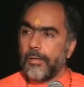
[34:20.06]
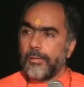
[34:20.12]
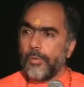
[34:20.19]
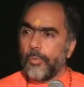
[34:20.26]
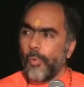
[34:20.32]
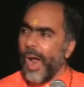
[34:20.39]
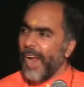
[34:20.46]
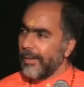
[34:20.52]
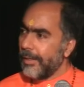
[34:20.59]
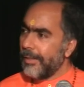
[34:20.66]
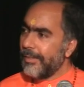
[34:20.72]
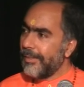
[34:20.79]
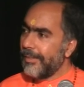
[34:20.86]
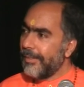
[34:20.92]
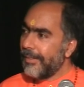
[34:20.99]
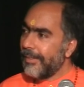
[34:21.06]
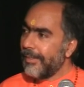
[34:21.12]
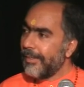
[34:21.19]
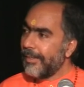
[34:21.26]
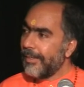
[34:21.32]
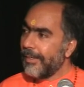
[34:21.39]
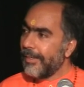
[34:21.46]
He said, what?
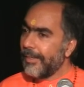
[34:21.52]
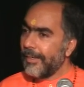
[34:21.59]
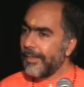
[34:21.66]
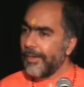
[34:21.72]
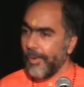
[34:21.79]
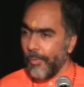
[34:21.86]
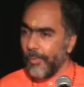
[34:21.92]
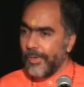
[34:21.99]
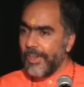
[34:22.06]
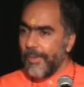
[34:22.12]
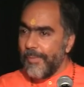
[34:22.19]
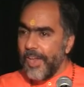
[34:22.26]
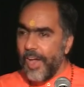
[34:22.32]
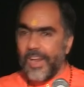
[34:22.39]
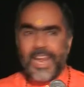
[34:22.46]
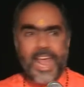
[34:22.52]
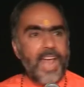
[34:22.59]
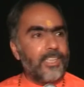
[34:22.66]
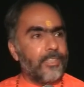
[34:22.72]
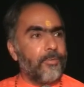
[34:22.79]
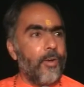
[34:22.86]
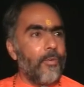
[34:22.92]
Would you give me your
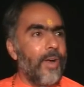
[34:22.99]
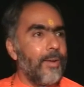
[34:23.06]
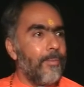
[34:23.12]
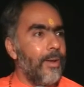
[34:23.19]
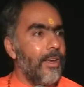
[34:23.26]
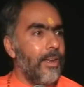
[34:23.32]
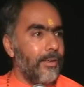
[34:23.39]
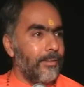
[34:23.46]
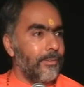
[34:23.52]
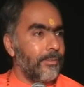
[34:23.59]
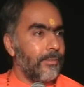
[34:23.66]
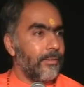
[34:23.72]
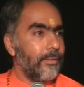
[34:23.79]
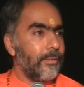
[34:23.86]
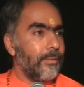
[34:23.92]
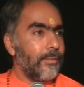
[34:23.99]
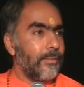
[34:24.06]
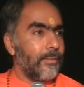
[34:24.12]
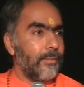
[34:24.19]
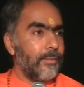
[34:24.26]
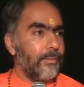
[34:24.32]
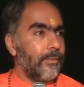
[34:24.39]
legs for 1 million?
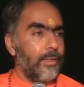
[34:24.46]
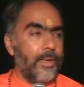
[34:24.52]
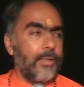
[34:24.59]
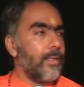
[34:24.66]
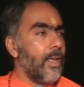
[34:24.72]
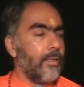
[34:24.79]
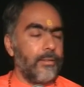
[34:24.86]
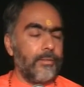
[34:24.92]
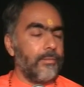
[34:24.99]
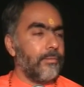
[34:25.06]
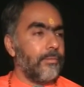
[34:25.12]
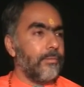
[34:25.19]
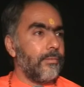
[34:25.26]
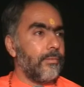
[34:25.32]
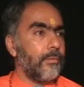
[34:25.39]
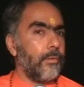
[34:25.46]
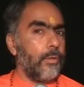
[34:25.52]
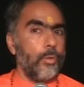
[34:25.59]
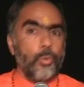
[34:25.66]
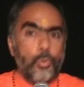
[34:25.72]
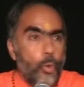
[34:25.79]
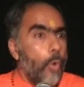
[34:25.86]
He said,
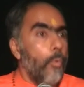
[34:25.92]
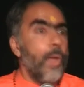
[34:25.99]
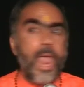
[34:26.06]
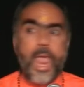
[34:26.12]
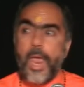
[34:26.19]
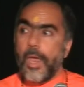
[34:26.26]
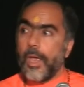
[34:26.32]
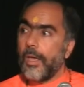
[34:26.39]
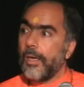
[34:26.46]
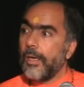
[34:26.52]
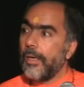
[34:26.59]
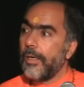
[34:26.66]
no way.